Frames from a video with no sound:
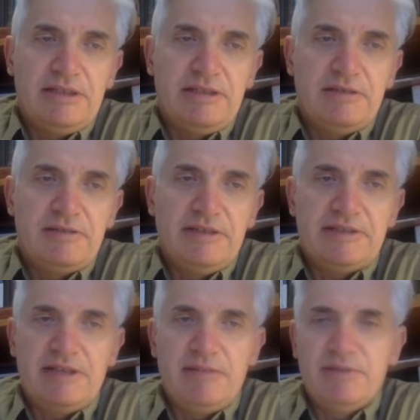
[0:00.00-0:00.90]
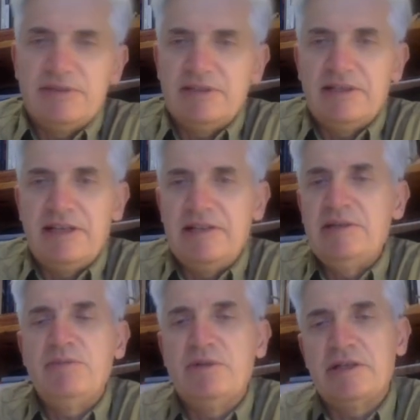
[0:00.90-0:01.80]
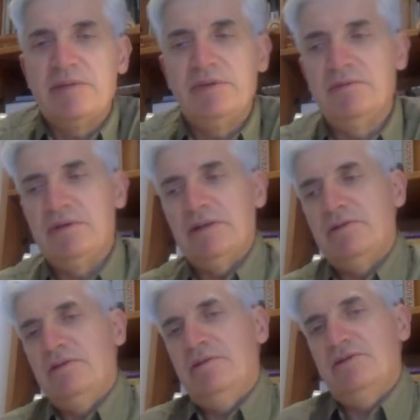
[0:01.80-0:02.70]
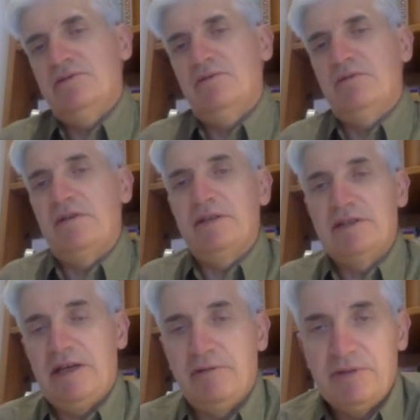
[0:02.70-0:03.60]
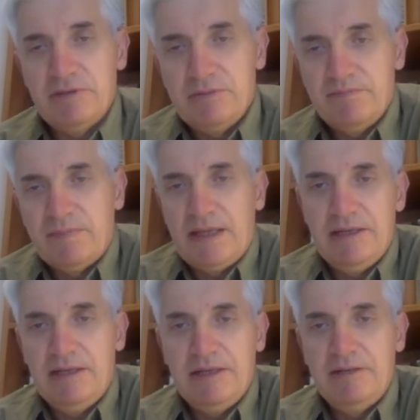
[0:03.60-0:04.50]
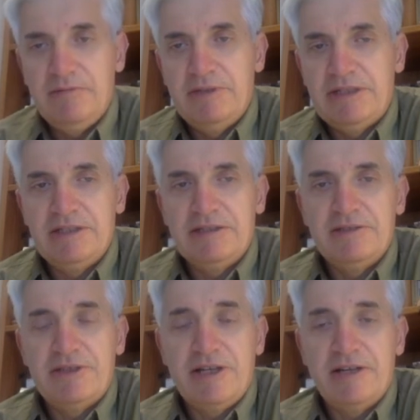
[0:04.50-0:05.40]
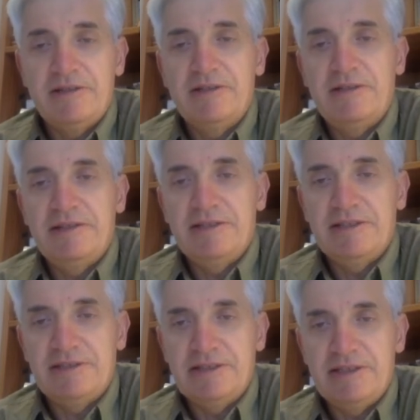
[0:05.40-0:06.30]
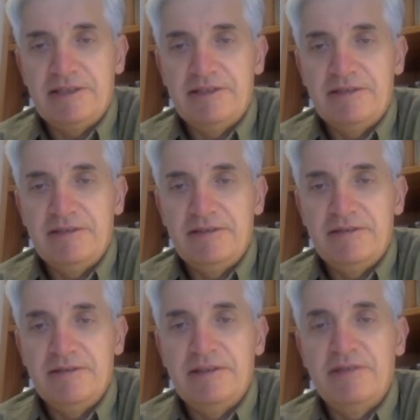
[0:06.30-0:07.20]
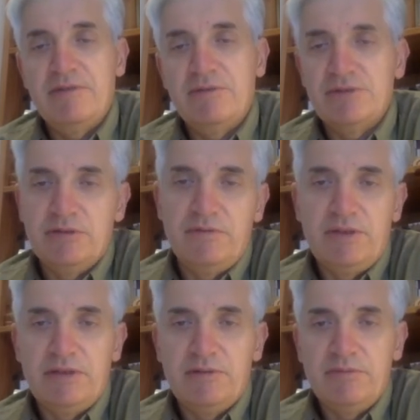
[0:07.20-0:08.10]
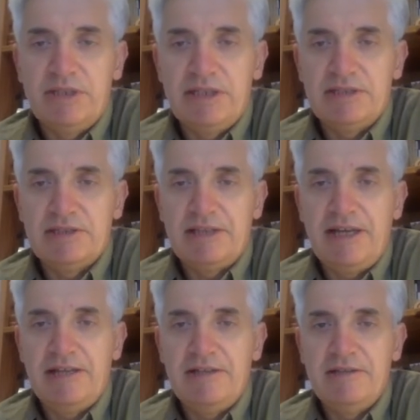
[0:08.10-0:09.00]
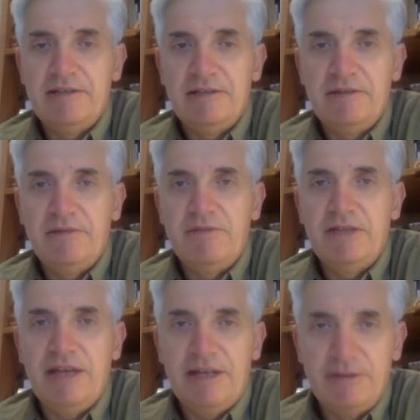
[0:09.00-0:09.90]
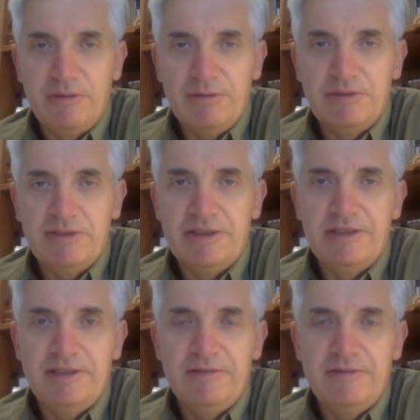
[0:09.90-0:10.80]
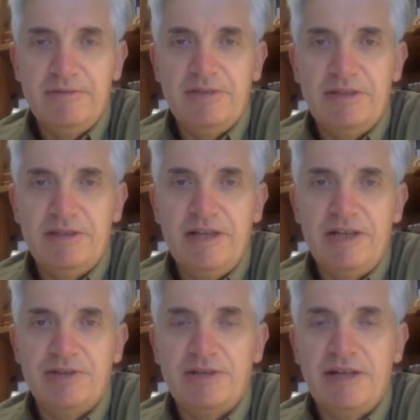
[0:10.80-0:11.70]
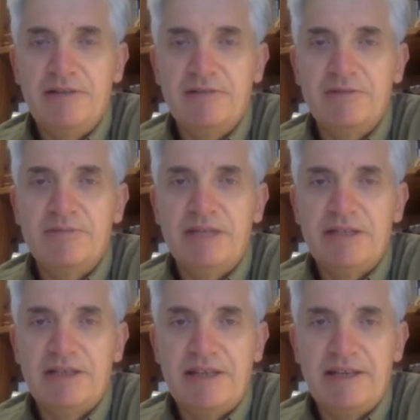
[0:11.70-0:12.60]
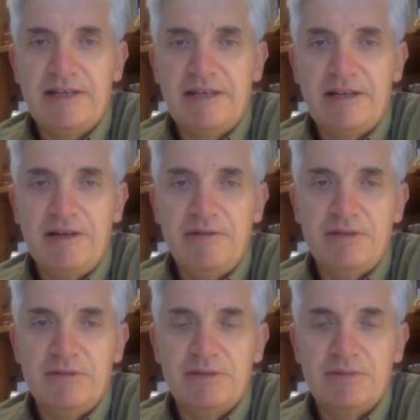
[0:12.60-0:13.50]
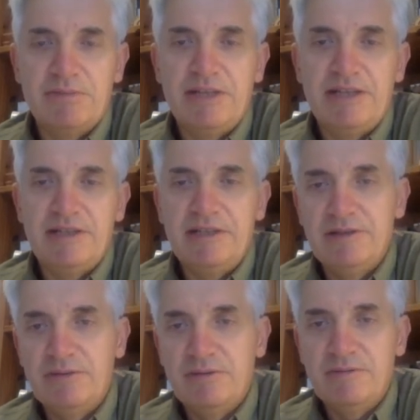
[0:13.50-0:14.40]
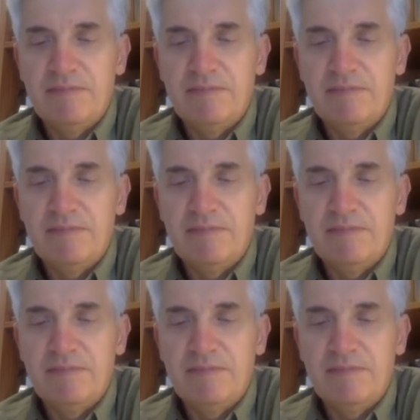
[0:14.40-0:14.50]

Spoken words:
three examples, and they are innumerable ones throughout the town, we can chart, as I said, the evolution of the Neo-Romanian style, the ideology of the national romantic era, how it was played into